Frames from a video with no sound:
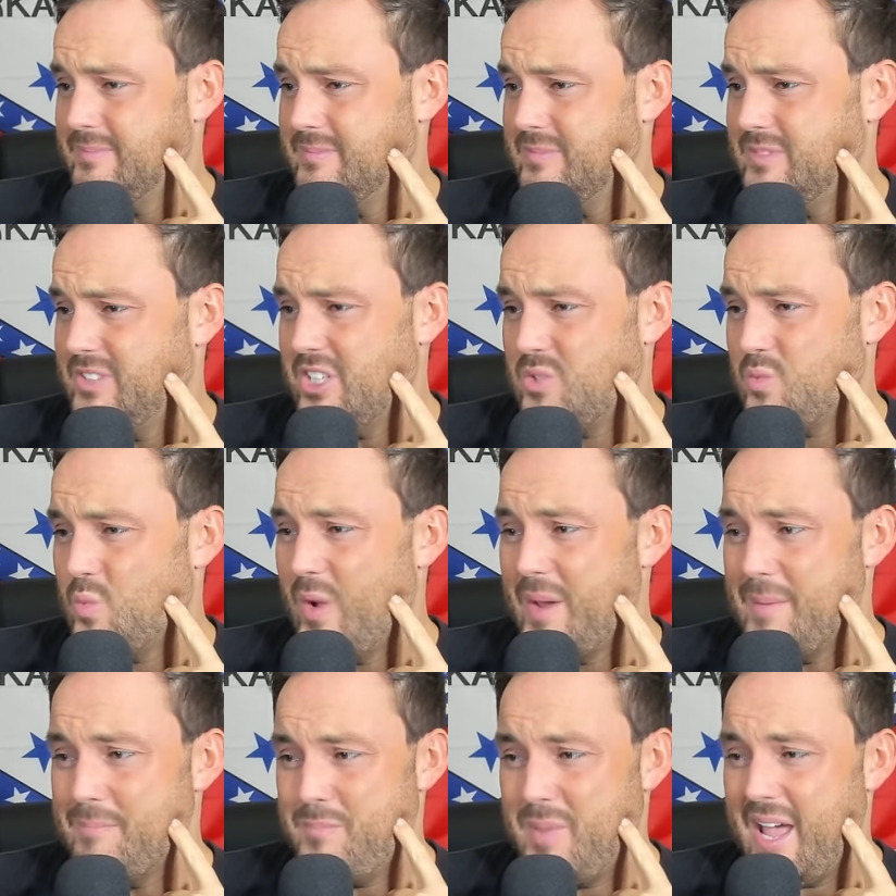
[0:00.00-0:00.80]
Just
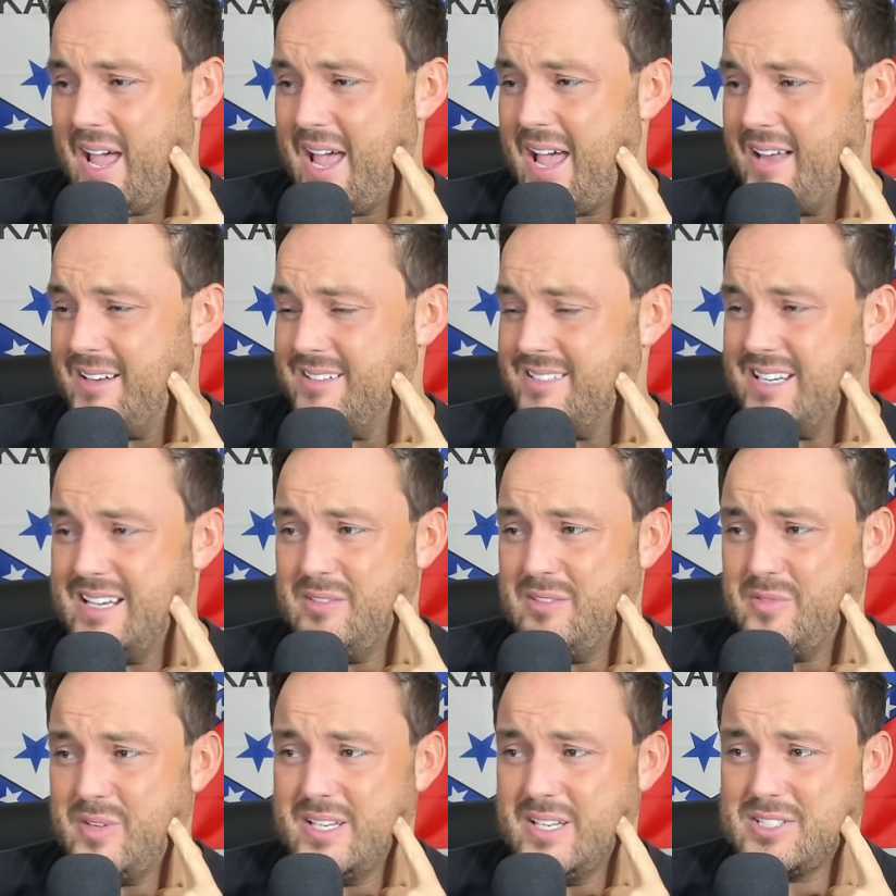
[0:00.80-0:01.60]
went bad.
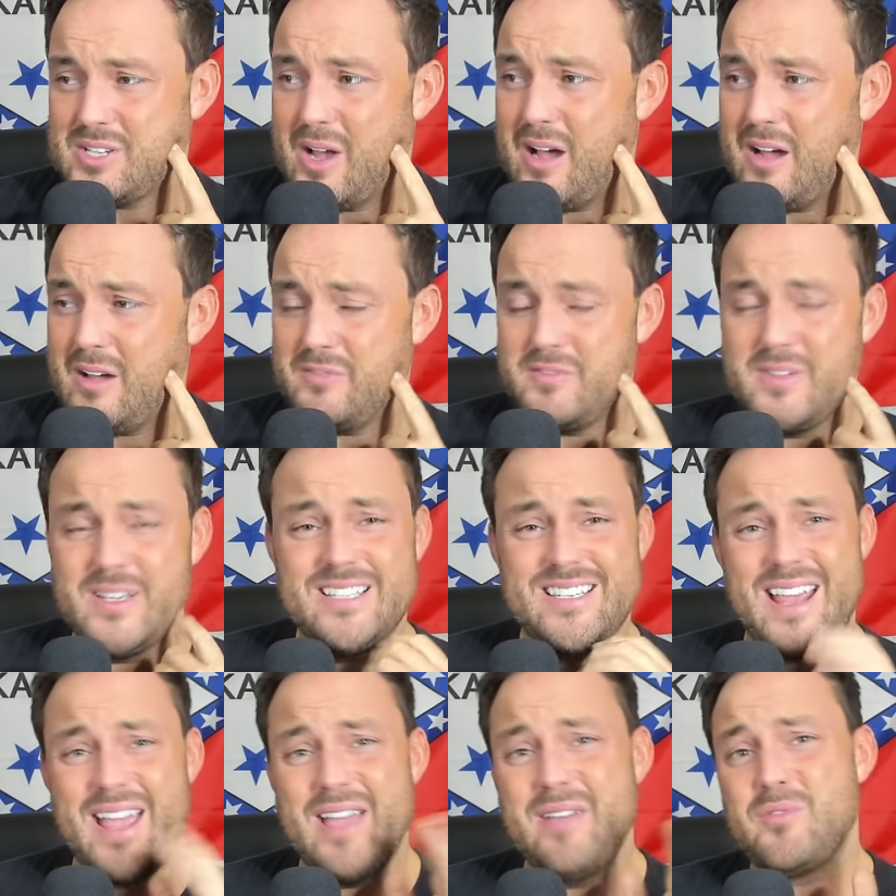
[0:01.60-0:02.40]
Defense,
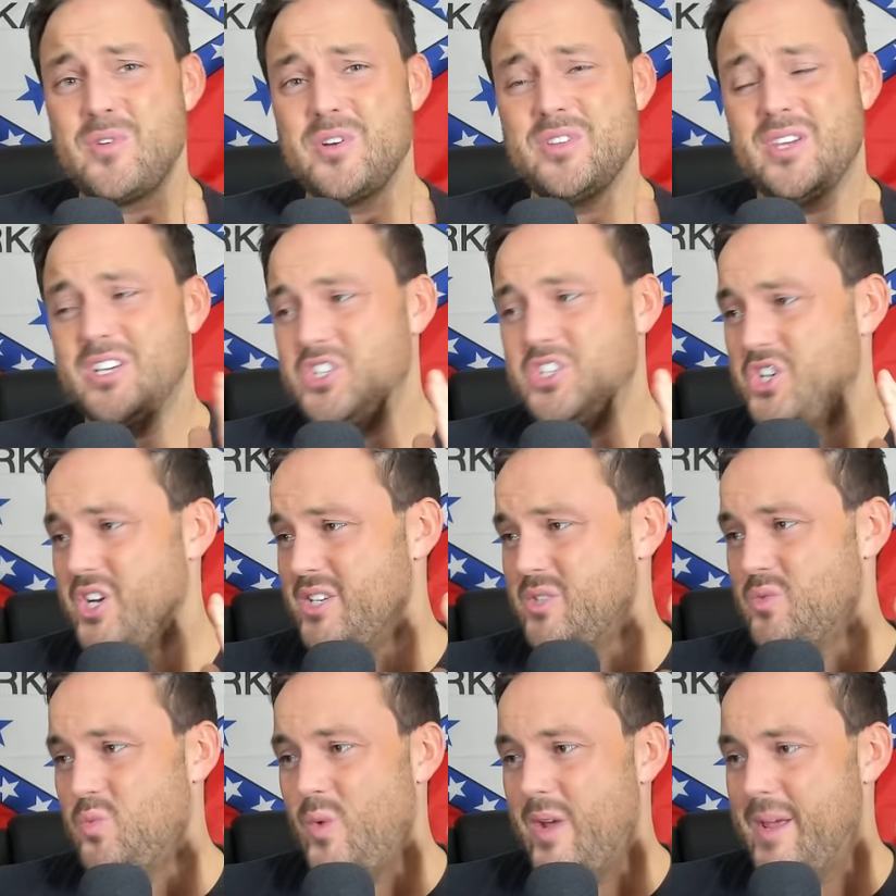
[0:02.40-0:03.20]
offense, everything
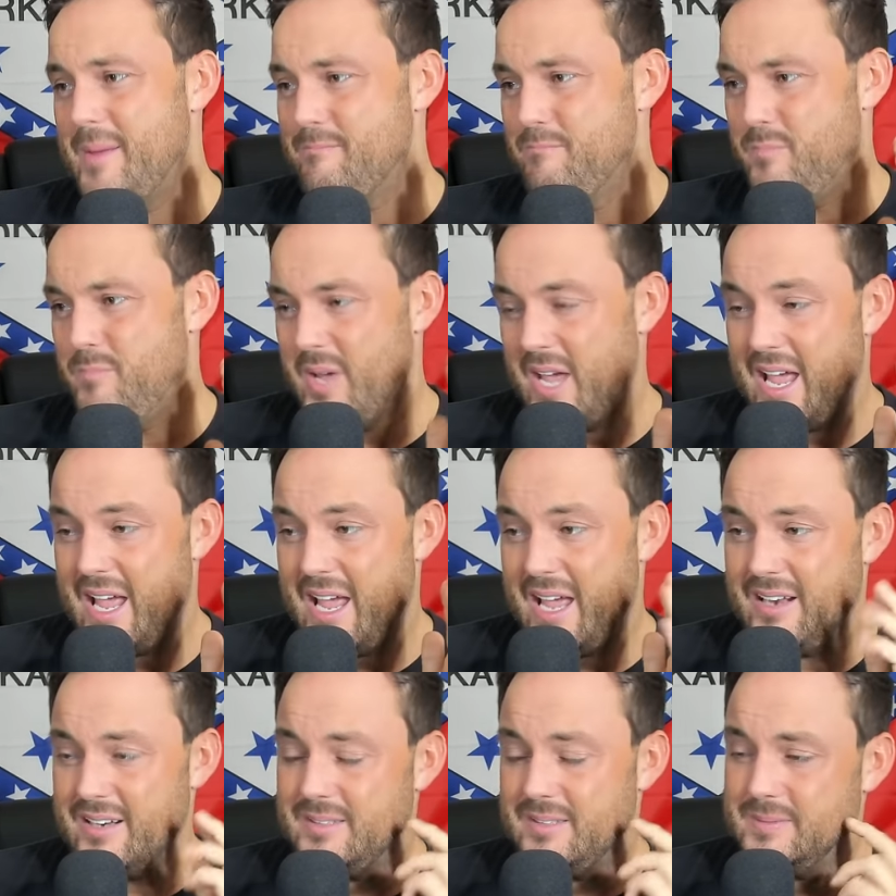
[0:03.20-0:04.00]
just went
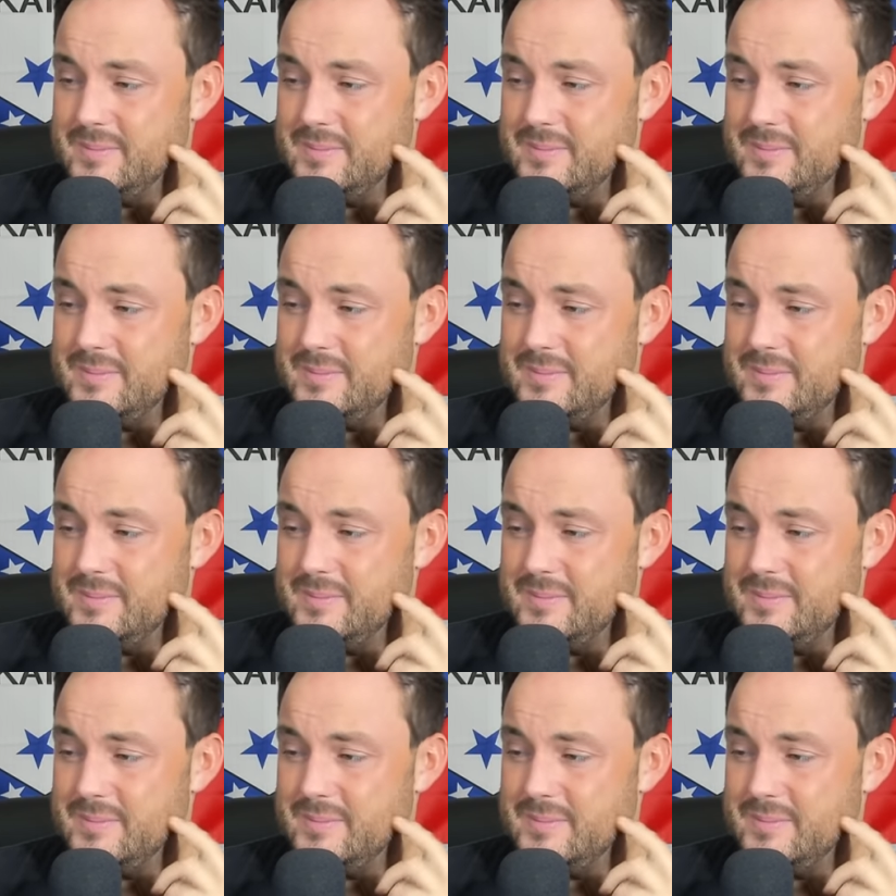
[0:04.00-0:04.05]
bad.